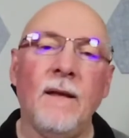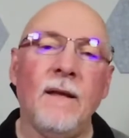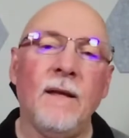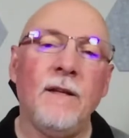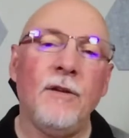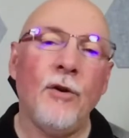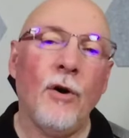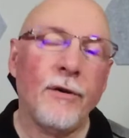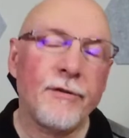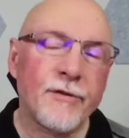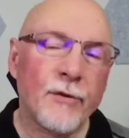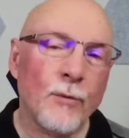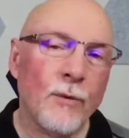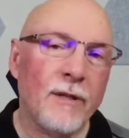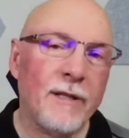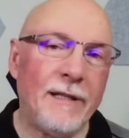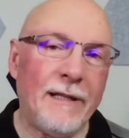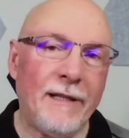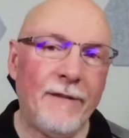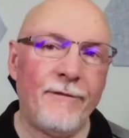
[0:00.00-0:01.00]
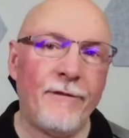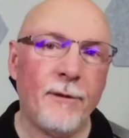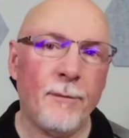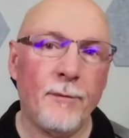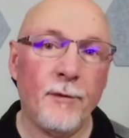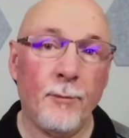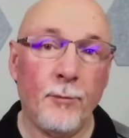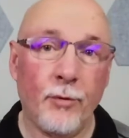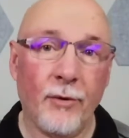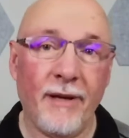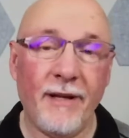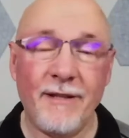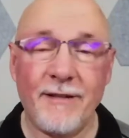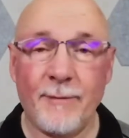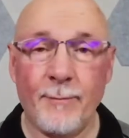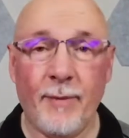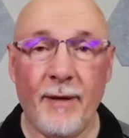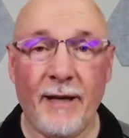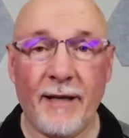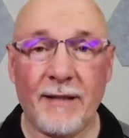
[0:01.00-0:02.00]
You also want to give them the brand
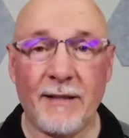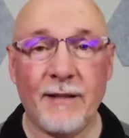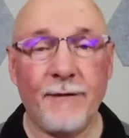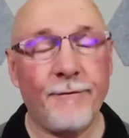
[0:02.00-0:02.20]
specs.